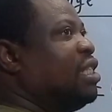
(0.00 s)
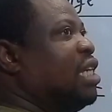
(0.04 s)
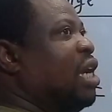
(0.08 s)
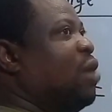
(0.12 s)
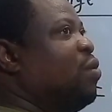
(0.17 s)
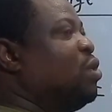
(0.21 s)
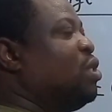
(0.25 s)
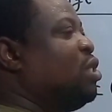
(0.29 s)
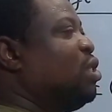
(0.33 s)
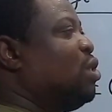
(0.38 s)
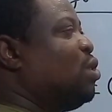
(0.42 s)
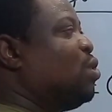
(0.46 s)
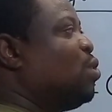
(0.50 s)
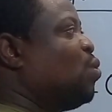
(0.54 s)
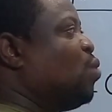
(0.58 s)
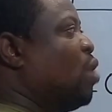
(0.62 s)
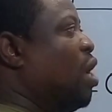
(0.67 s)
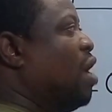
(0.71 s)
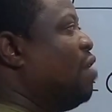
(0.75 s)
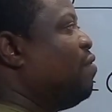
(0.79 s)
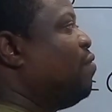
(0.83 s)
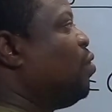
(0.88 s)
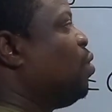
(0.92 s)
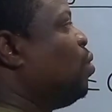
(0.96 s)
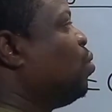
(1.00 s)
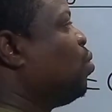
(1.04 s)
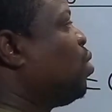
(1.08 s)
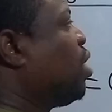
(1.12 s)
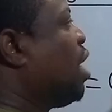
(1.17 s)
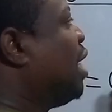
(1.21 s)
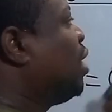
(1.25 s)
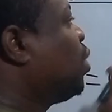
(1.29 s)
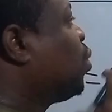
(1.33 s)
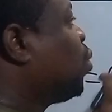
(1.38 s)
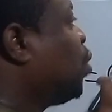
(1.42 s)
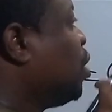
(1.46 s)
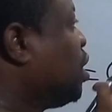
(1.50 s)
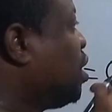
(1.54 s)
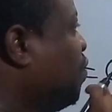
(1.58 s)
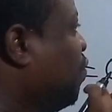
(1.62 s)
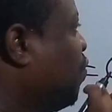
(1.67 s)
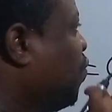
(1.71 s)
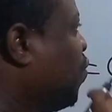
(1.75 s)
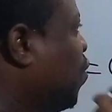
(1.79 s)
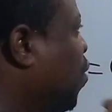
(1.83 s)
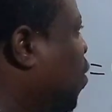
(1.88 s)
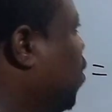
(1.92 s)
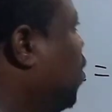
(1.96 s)
here, which is 12. You get
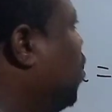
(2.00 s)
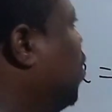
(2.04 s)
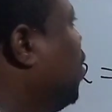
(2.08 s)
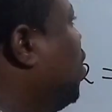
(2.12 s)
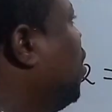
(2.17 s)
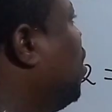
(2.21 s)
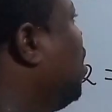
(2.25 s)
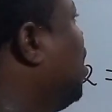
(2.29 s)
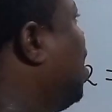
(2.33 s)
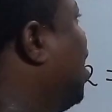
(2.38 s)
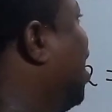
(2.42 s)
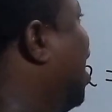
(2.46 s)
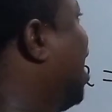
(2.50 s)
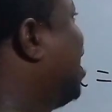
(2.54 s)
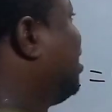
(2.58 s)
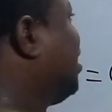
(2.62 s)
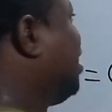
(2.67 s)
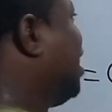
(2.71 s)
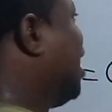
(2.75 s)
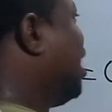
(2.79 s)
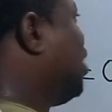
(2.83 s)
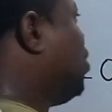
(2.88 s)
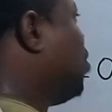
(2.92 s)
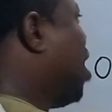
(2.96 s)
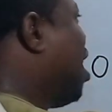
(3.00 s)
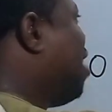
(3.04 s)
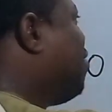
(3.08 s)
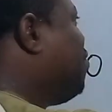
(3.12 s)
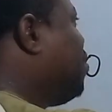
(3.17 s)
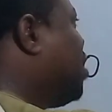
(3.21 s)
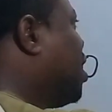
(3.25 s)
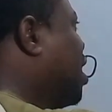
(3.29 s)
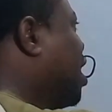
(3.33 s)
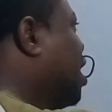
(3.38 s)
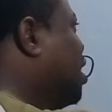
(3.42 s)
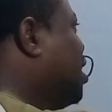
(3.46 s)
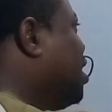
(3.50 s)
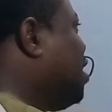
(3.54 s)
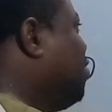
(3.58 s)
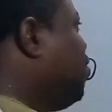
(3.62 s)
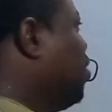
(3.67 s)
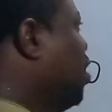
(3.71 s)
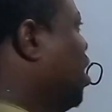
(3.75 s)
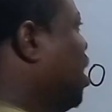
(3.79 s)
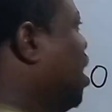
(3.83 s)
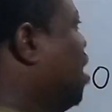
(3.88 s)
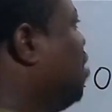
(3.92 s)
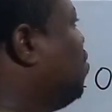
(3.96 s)
24. And here you have negative
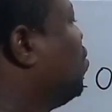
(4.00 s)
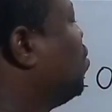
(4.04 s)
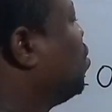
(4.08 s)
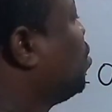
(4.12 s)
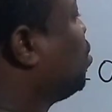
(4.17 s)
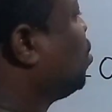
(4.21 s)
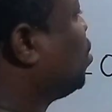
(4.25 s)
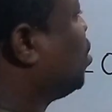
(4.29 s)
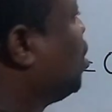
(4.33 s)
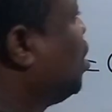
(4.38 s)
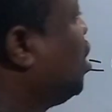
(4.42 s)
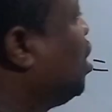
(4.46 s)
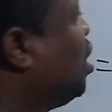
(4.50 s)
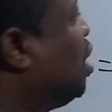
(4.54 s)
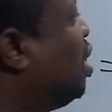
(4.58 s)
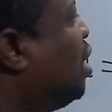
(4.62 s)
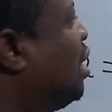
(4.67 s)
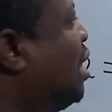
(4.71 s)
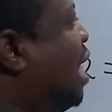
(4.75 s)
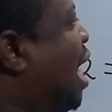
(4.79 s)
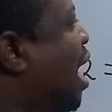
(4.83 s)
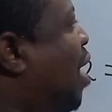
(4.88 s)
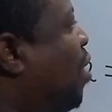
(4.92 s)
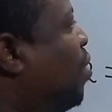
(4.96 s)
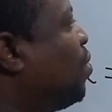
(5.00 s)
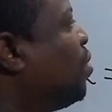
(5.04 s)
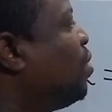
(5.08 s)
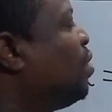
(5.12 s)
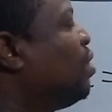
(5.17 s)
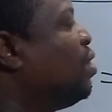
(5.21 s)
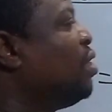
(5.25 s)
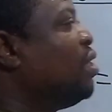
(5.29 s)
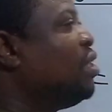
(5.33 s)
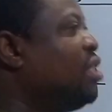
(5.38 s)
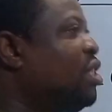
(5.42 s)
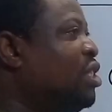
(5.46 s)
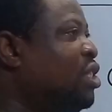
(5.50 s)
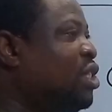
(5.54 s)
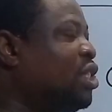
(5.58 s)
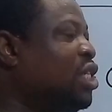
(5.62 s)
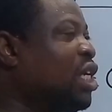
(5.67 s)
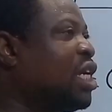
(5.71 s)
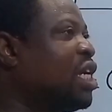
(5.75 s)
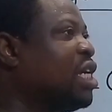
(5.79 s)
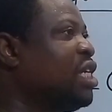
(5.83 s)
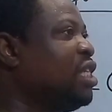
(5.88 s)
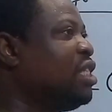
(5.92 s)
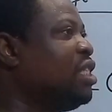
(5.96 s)
11. Now, the
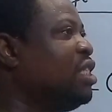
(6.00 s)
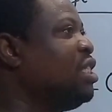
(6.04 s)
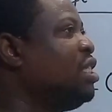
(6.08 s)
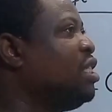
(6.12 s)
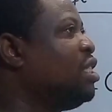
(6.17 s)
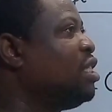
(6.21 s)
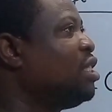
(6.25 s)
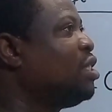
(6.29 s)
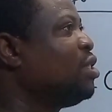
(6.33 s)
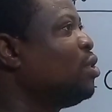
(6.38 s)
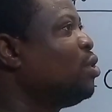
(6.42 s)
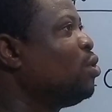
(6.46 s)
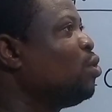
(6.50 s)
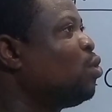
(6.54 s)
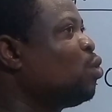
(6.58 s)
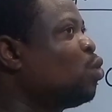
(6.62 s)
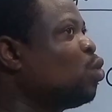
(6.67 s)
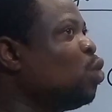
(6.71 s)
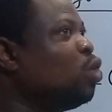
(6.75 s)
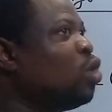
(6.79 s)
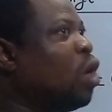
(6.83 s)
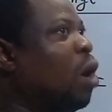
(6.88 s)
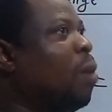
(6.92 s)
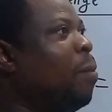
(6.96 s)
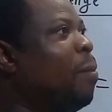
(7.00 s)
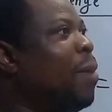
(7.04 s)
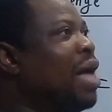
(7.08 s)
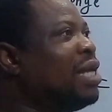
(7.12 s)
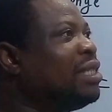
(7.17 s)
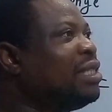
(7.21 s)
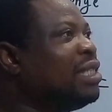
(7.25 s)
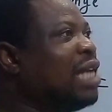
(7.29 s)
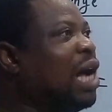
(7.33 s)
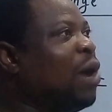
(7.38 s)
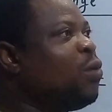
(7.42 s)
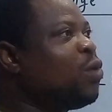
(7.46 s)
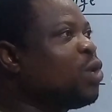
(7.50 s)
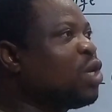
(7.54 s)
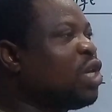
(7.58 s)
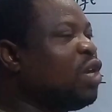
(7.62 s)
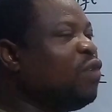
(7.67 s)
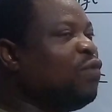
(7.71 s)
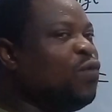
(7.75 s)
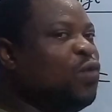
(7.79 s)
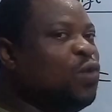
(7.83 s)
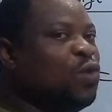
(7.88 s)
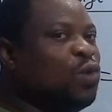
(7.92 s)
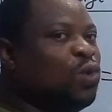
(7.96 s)
trick is this. 2 numbers that will
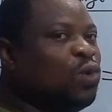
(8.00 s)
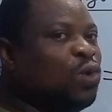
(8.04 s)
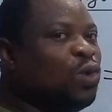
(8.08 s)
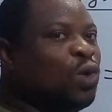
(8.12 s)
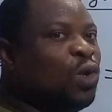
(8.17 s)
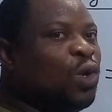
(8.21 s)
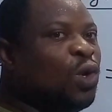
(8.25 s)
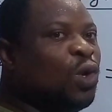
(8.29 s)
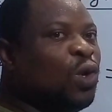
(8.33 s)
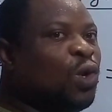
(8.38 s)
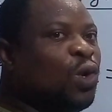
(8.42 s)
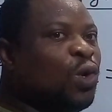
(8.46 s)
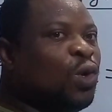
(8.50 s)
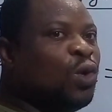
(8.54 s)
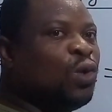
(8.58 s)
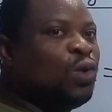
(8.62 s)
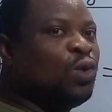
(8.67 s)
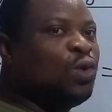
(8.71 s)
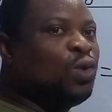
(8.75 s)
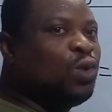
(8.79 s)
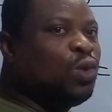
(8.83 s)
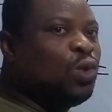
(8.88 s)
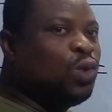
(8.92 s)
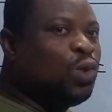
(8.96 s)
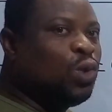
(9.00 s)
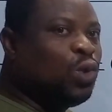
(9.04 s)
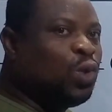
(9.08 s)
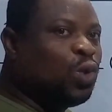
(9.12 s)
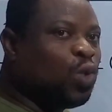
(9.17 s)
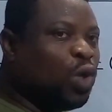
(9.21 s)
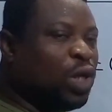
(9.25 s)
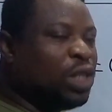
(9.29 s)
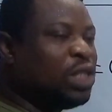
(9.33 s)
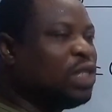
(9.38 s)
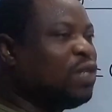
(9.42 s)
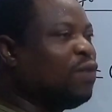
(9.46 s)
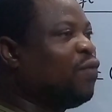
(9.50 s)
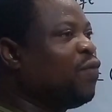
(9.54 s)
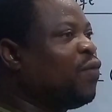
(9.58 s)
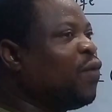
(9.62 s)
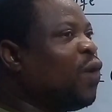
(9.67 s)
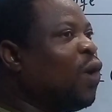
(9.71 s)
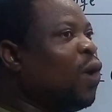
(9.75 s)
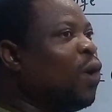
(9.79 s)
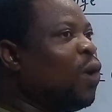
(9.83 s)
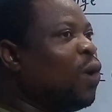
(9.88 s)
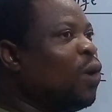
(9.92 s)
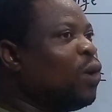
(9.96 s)
give you
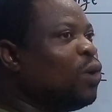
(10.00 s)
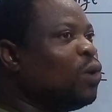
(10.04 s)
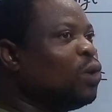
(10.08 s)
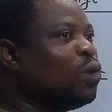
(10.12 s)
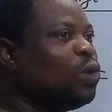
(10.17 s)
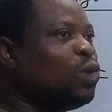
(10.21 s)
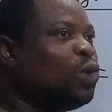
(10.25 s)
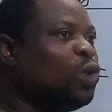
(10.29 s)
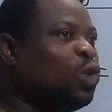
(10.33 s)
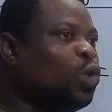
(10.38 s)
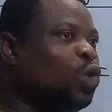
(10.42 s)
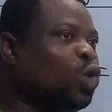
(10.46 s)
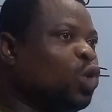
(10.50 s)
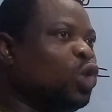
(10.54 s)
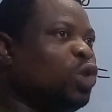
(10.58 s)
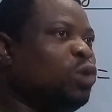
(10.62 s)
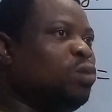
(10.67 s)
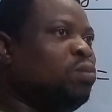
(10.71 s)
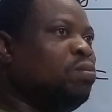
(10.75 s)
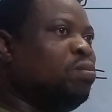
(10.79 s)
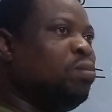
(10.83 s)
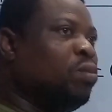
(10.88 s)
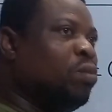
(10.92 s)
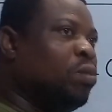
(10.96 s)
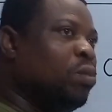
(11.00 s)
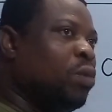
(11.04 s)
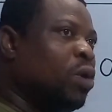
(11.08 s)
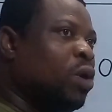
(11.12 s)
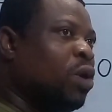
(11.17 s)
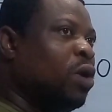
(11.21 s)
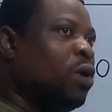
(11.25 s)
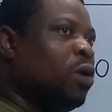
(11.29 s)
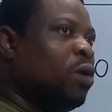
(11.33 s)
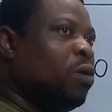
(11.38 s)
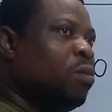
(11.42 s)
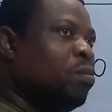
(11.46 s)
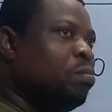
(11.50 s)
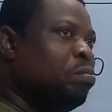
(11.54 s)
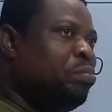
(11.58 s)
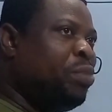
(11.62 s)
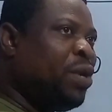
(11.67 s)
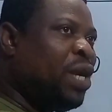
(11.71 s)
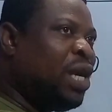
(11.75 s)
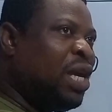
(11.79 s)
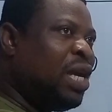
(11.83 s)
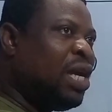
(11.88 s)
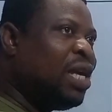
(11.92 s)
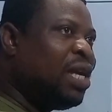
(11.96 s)
24 should
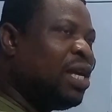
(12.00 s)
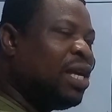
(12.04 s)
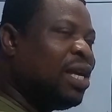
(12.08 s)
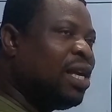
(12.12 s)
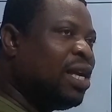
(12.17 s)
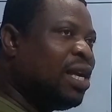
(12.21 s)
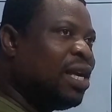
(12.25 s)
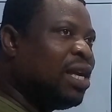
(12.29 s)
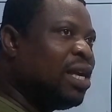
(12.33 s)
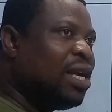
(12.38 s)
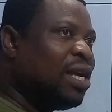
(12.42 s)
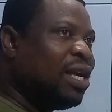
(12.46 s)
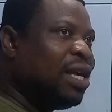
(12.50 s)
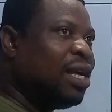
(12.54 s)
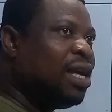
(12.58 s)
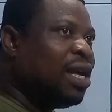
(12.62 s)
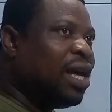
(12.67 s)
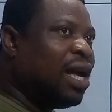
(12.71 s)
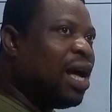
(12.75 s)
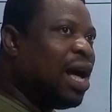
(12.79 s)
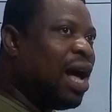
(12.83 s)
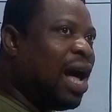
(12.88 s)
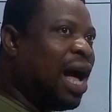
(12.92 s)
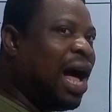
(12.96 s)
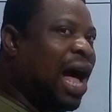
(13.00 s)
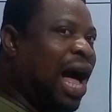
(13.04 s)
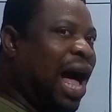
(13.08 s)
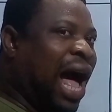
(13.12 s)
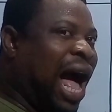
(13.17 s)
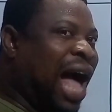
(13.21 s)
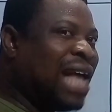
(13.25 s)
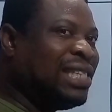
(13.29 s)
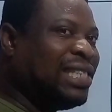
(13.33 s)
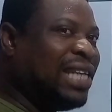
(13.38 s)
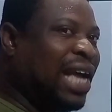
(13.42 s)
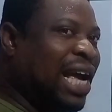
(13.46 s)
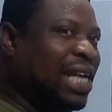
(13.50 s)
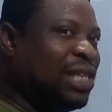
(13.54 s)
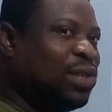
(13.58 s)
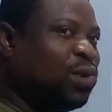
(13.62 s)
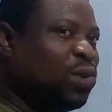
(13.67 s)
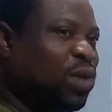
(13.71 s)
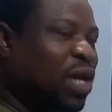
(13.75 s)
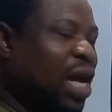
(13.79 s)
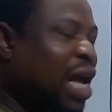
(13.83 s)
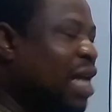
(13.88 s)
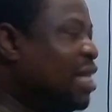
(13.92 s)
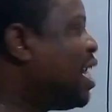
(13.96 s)
be added
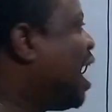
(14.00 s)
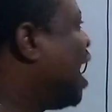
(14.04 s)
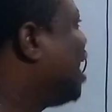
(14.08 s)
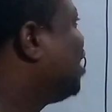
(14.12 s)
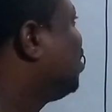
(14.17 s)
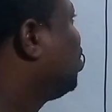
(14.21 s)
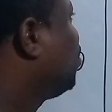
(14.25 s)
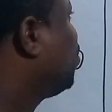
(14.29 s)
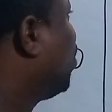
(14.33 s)
together